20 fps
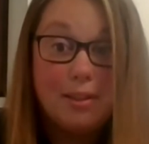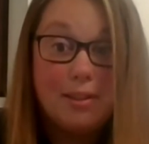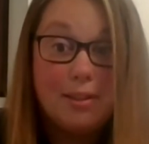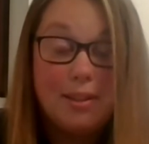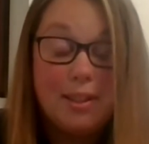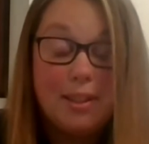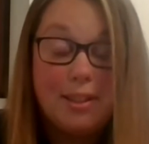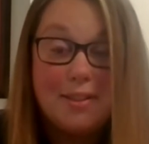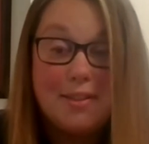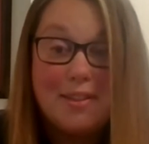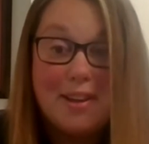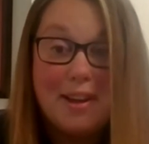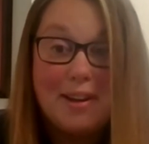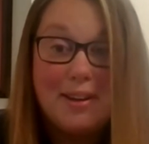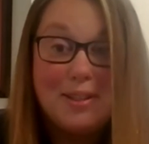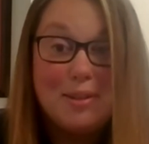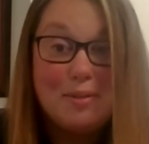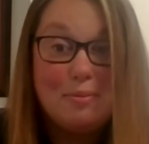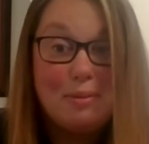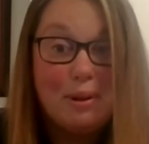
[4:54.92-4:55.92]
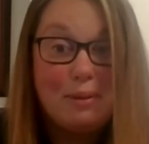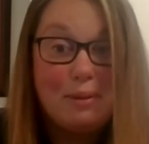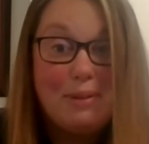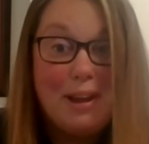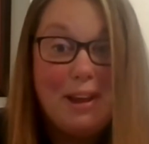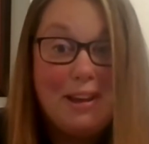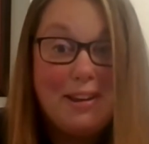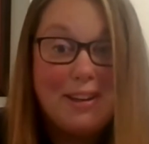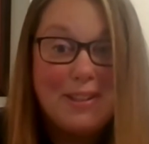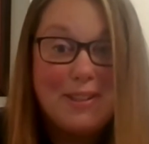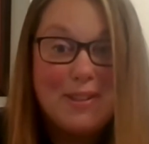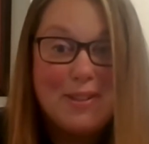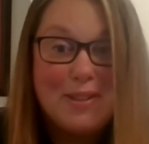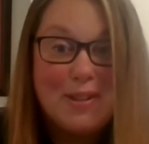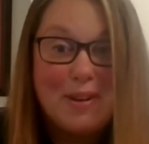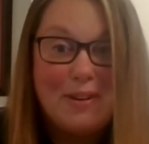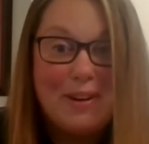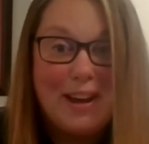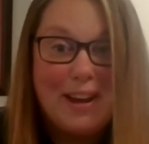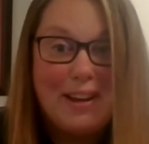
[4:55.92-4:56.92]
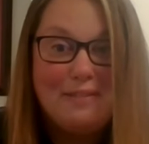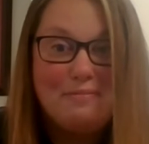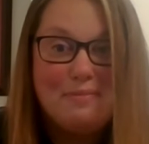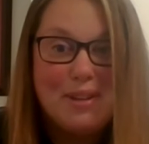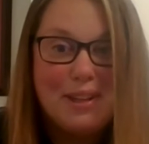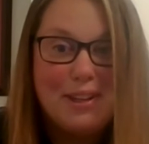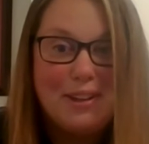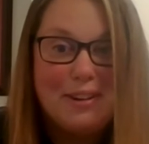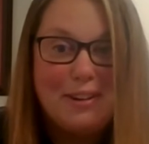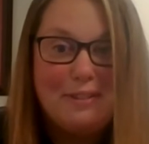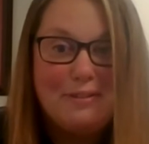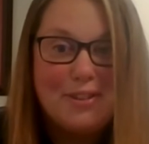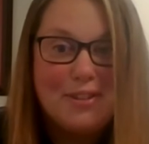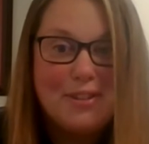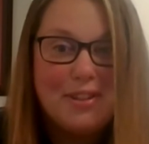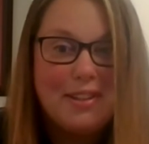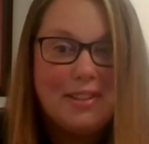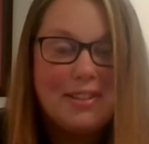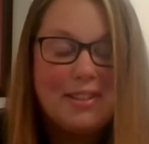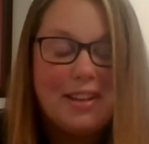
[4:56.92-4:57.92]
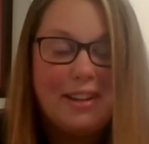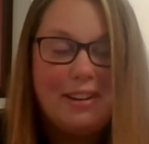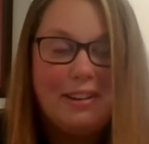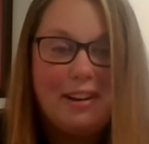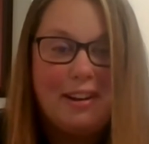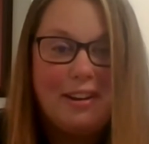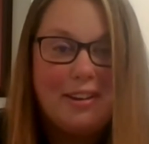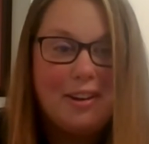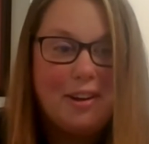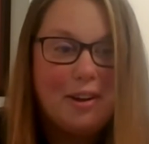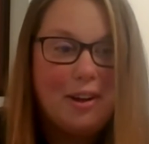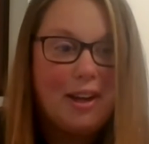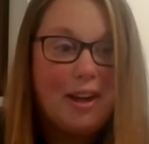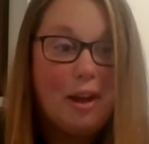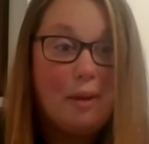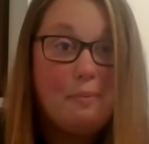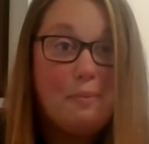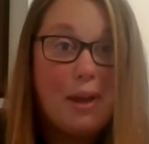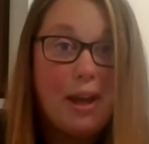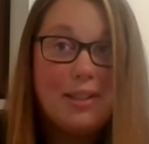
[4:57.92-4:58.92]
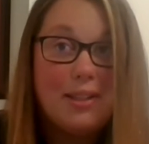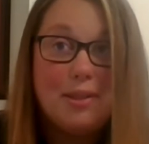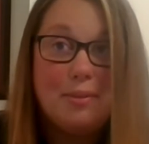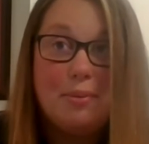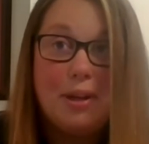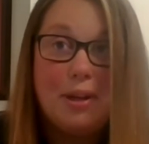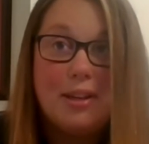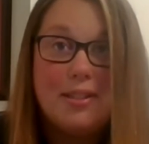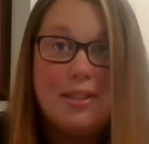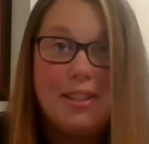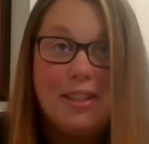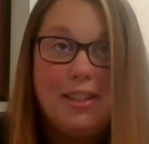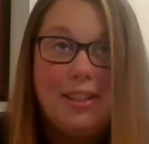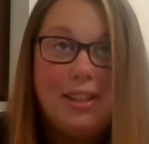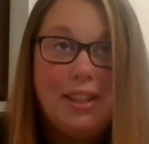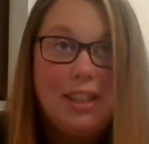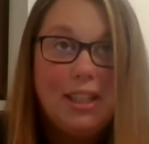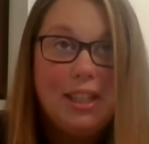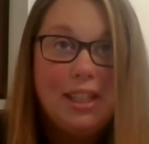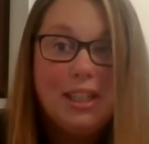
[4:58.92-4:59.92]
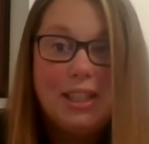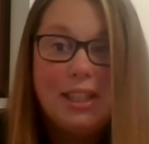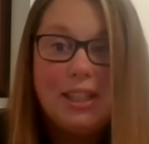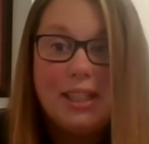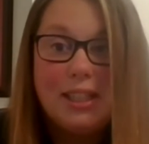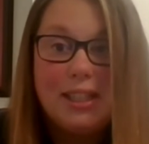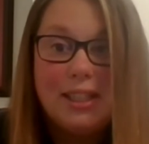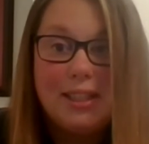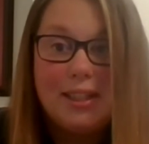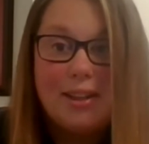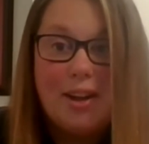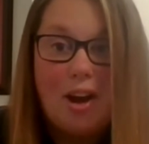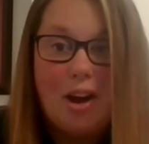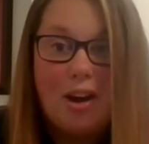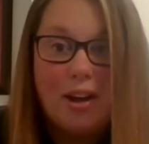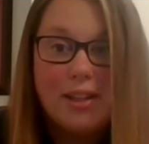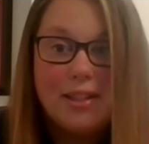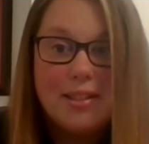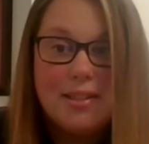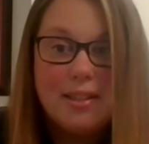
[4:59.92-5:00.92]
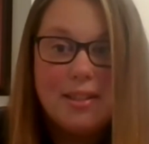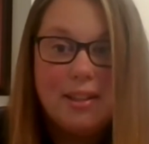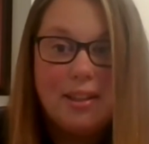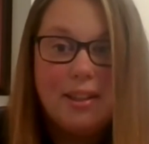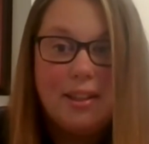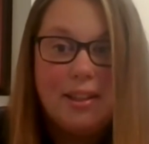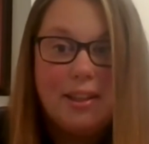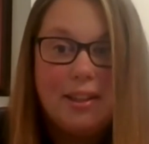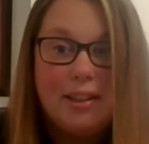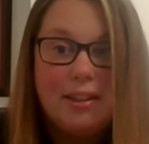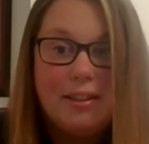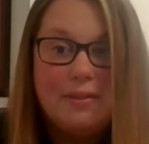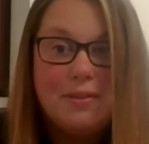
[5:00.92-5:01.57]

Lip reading: they decided to bring me on. And so I've been here ever since. I got back to Boston in August of